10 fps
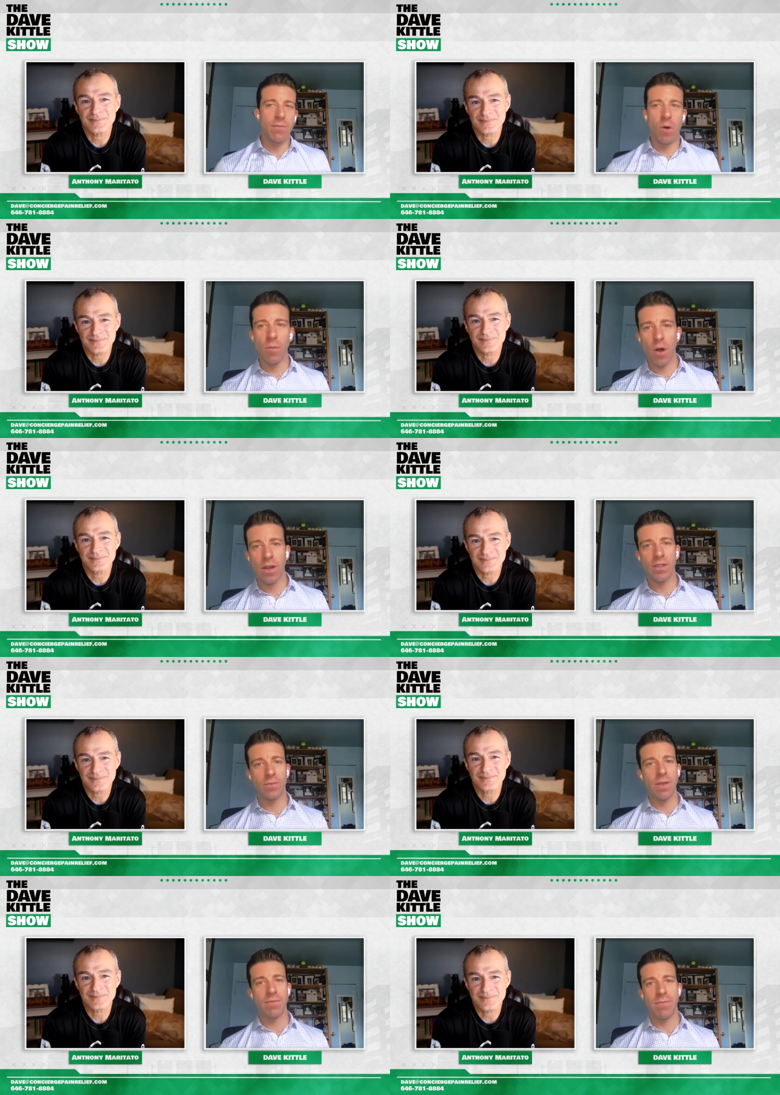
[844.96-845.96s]
Speaker 1: more markets
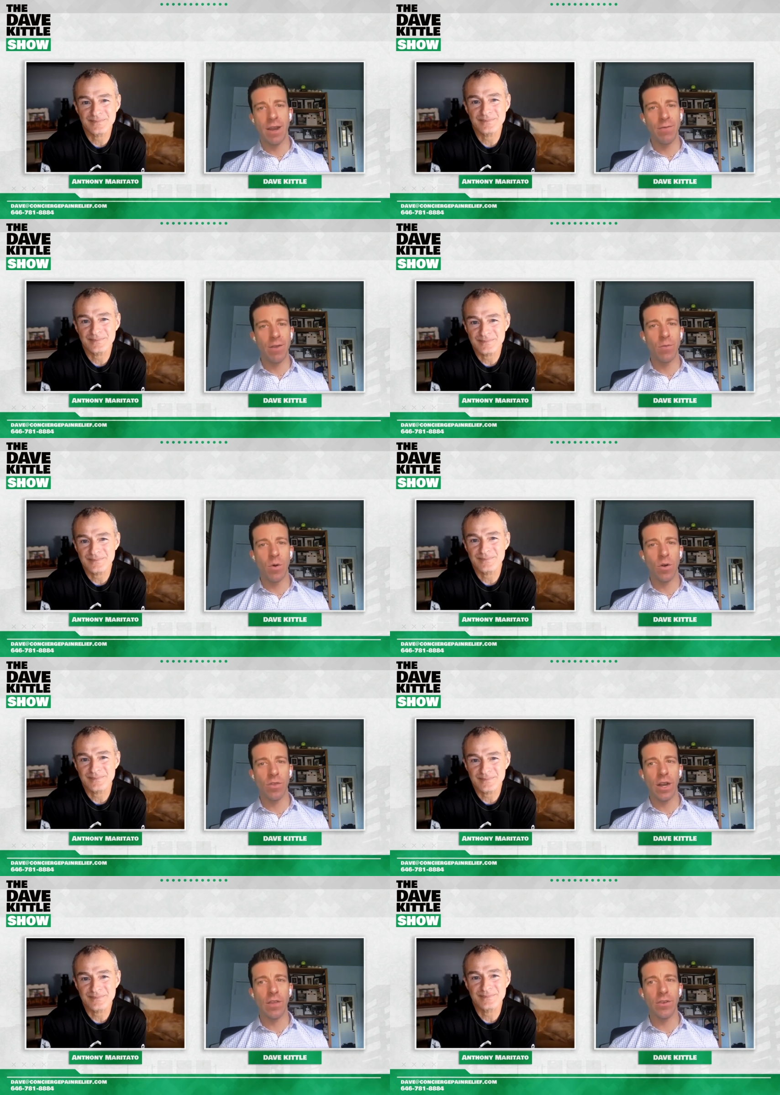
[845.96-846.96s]
might benefit more
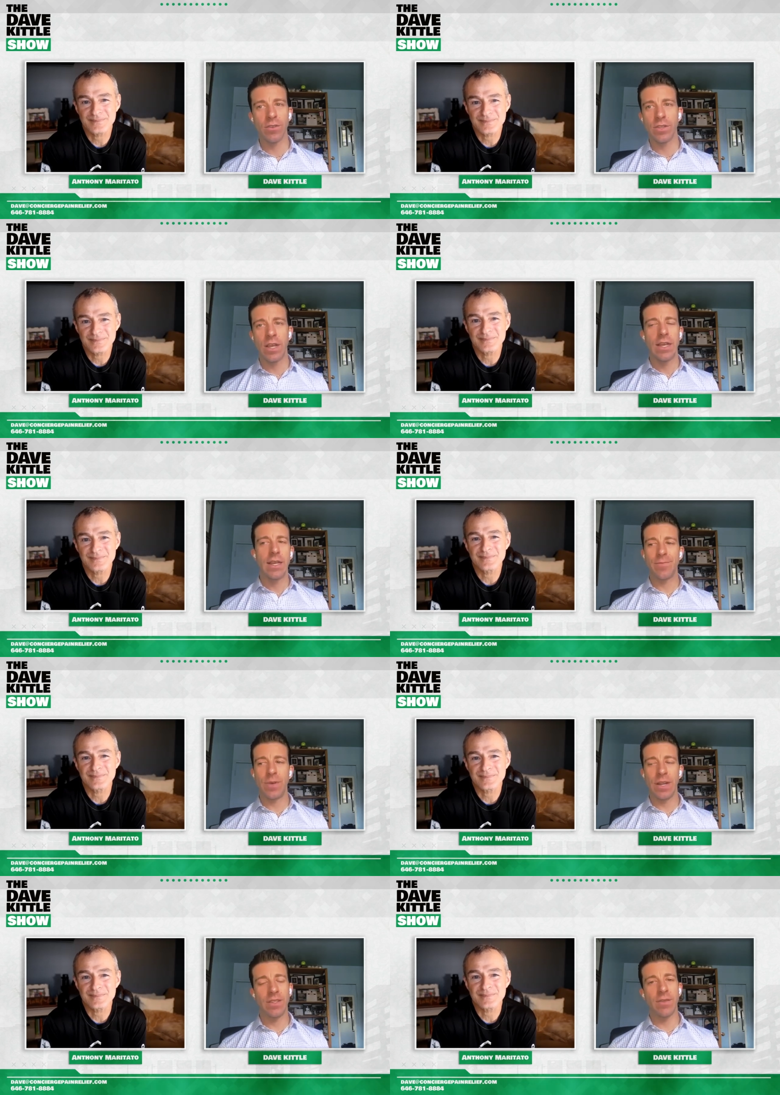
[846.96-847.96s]
than others
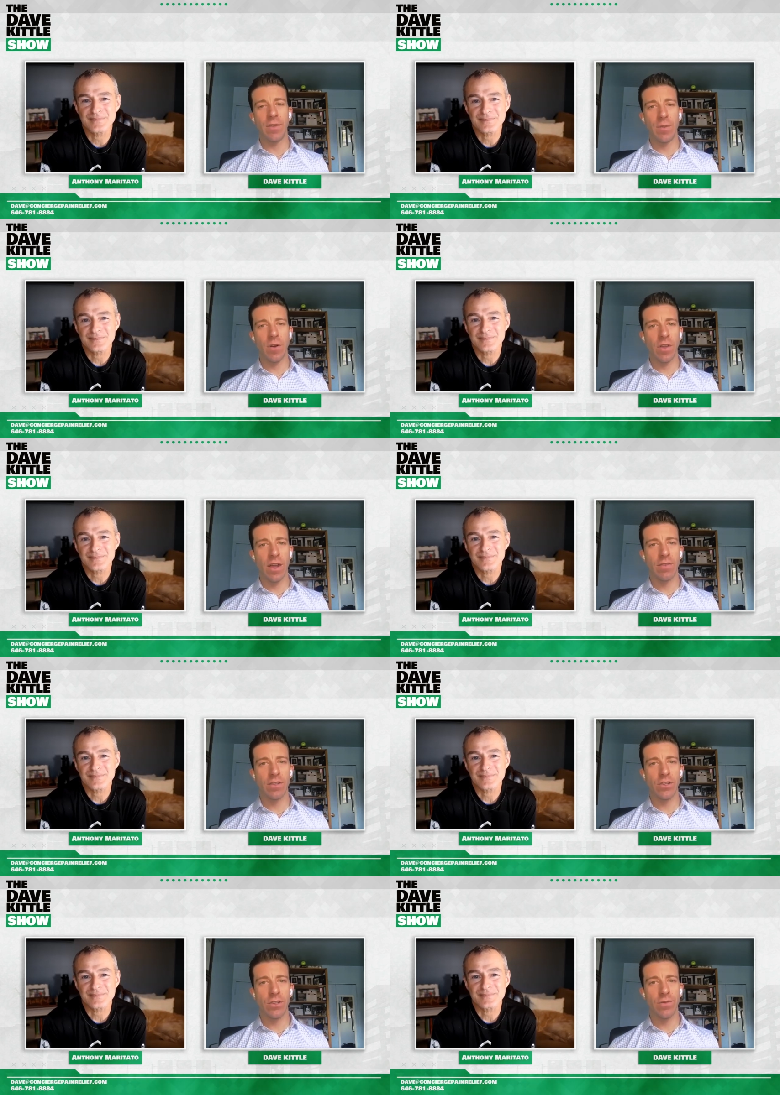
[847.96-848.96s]
but it's definitely part of the
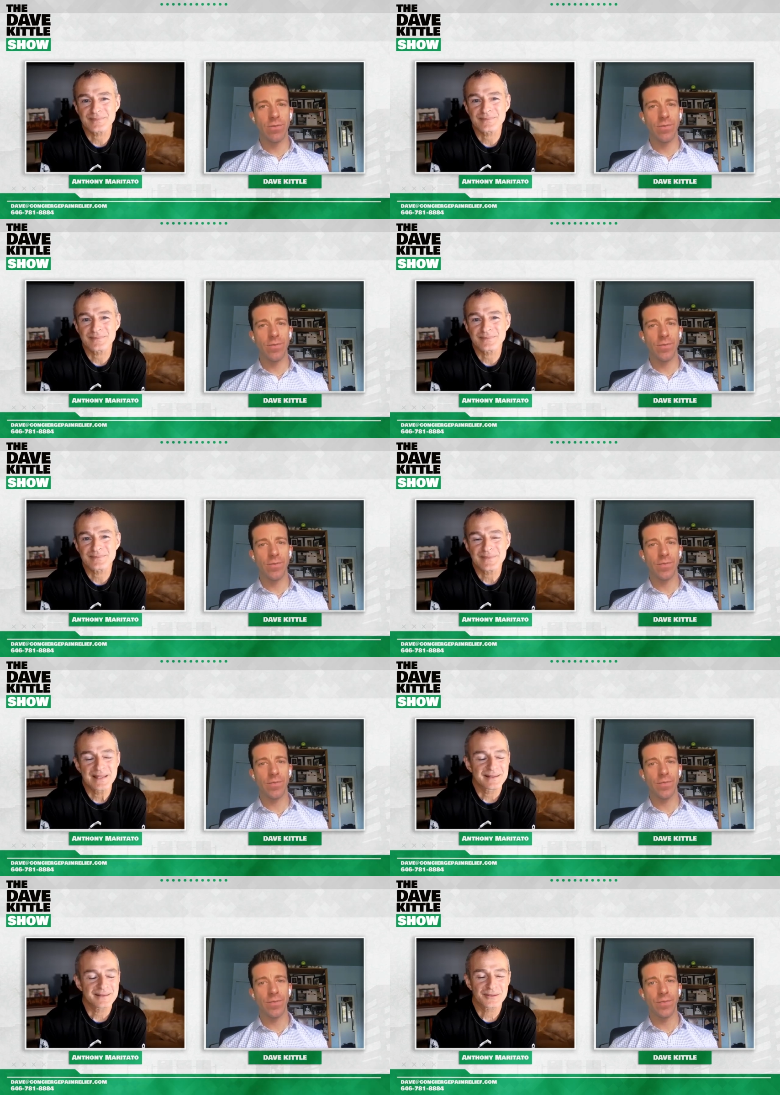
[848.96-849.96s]
conversation.
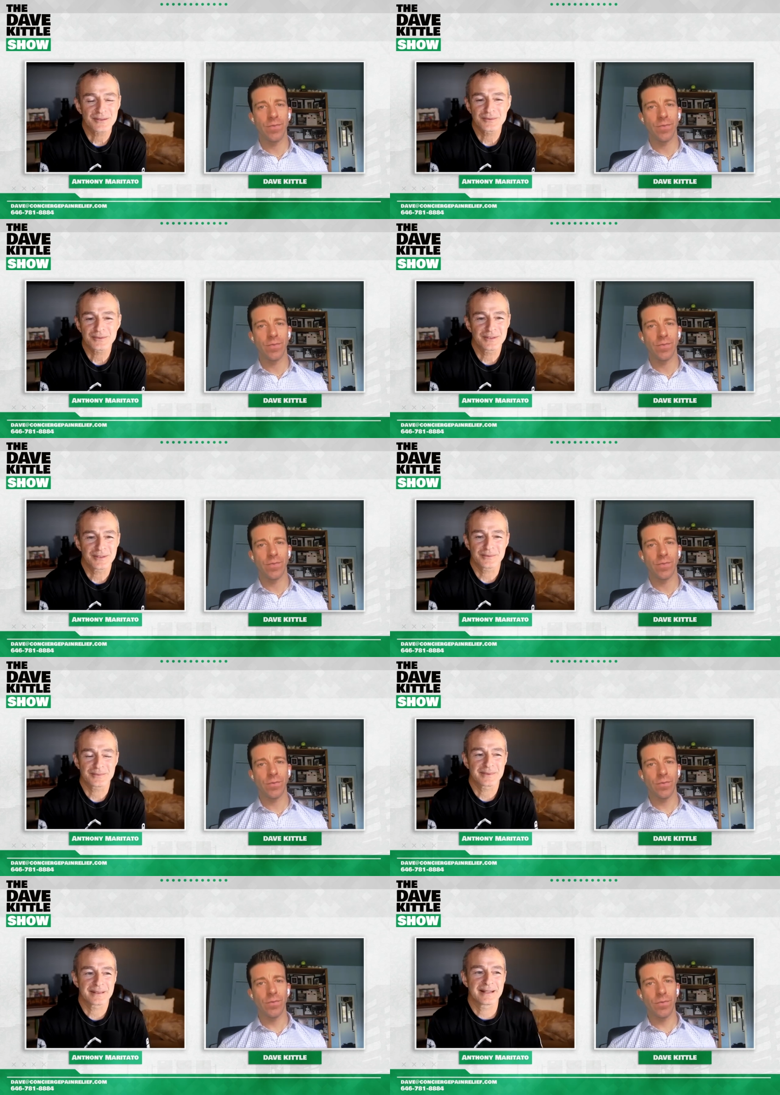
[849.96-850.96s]
Speaker 2: So, you
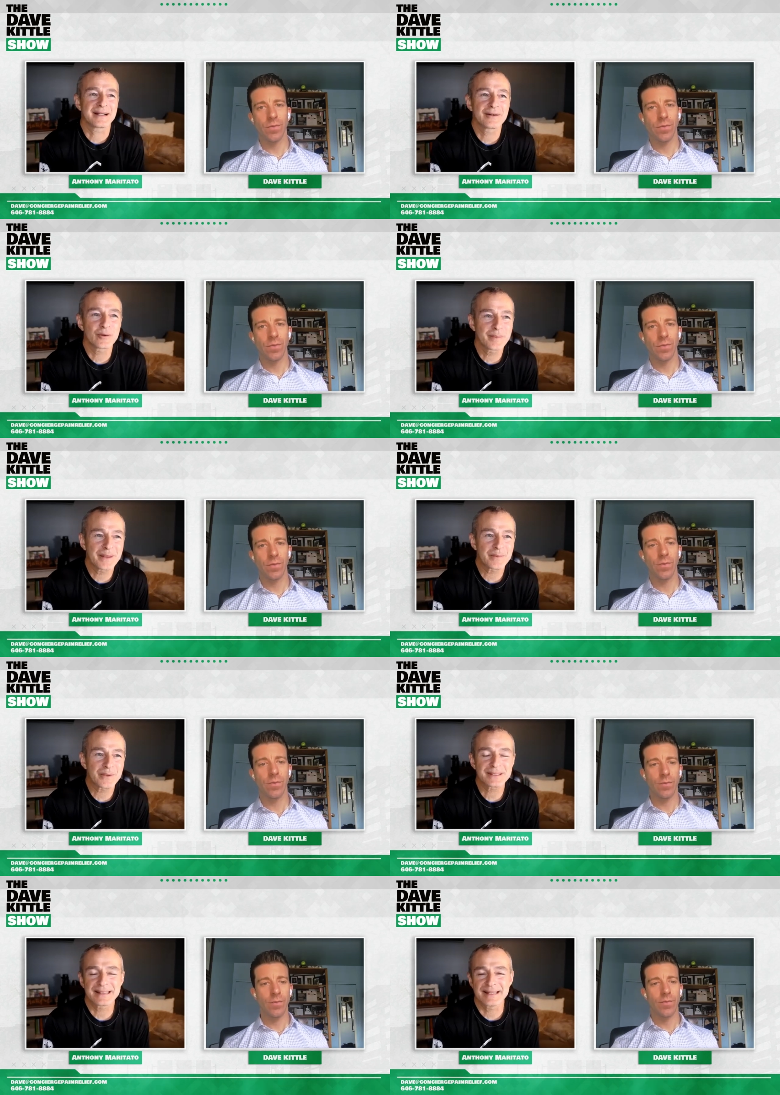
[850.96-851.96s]
know, I
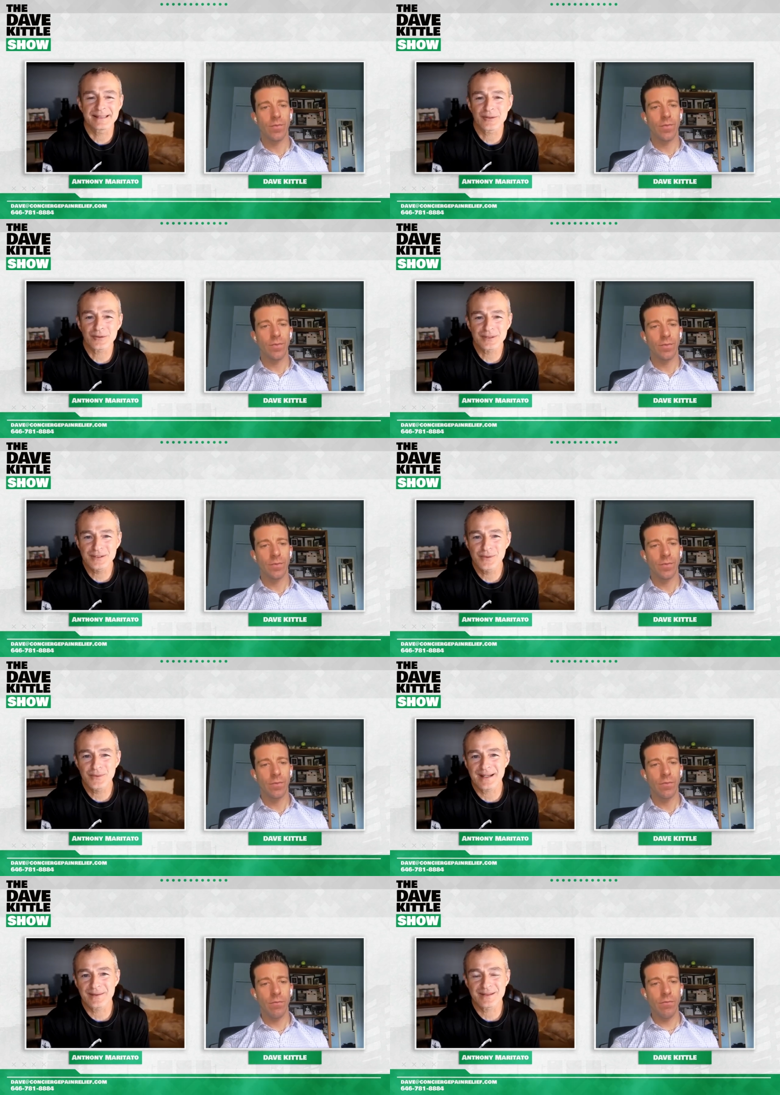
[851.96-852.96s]
remember again, early
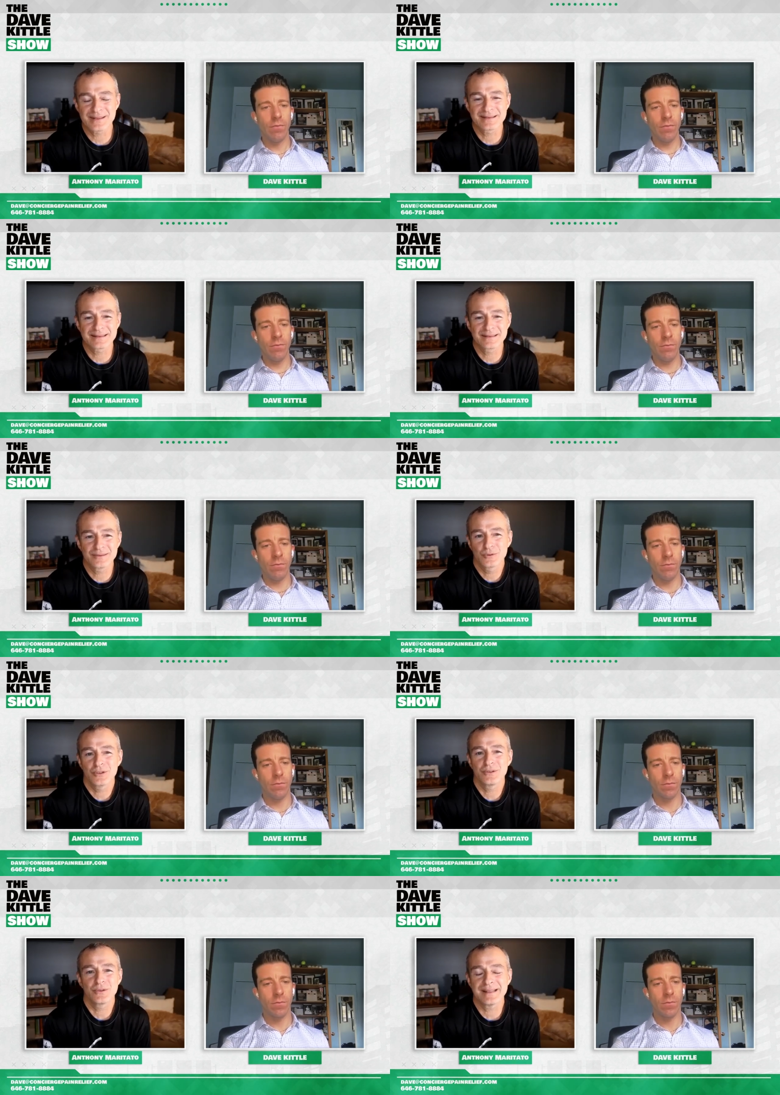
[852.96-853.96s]
2000s, you
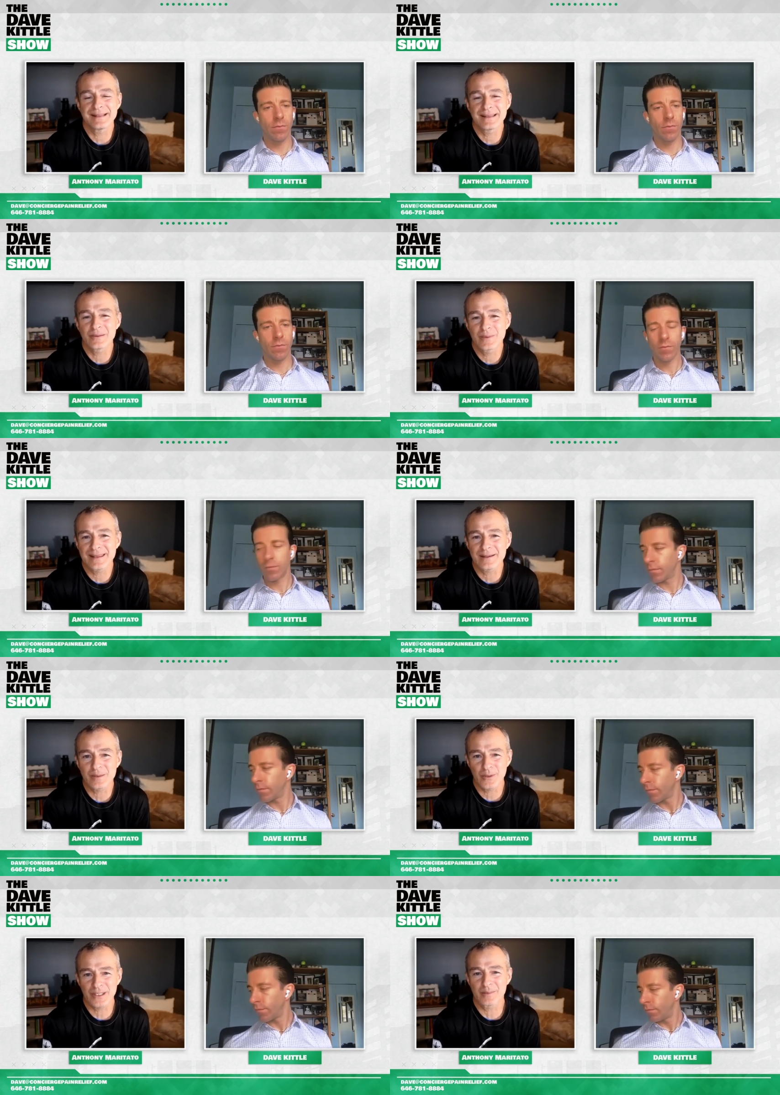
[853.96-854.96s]
couldn't do anything without
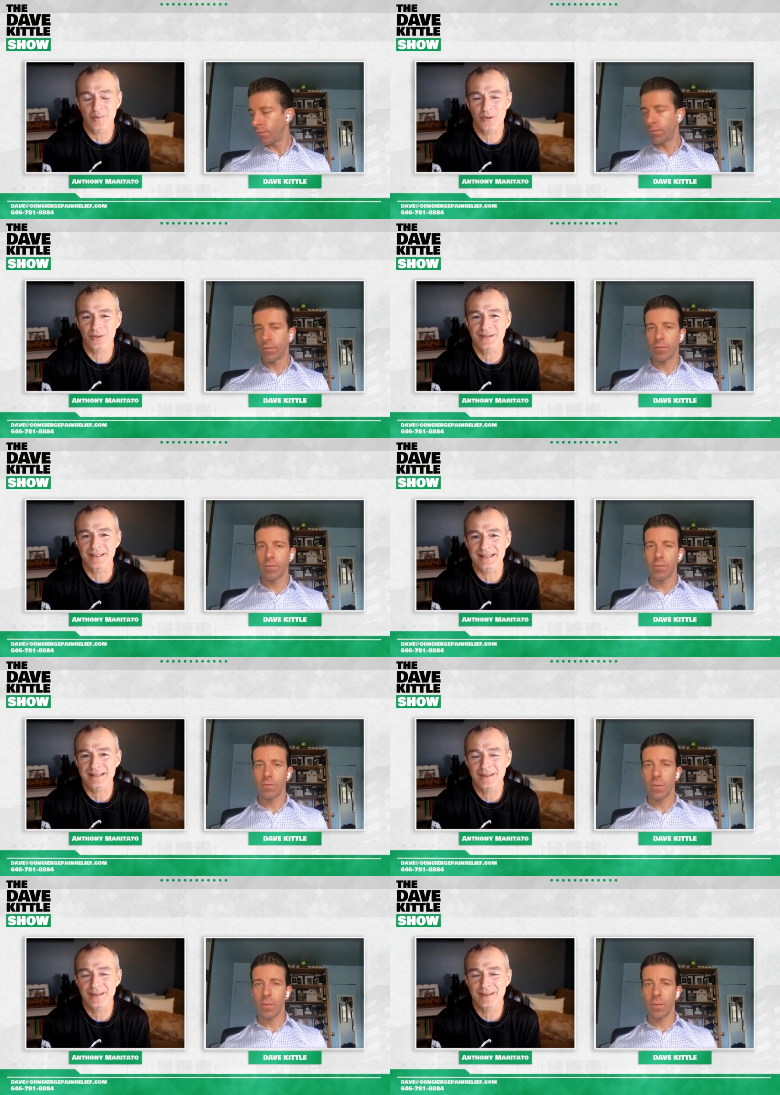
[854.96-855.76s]
a brick and mortar clinic,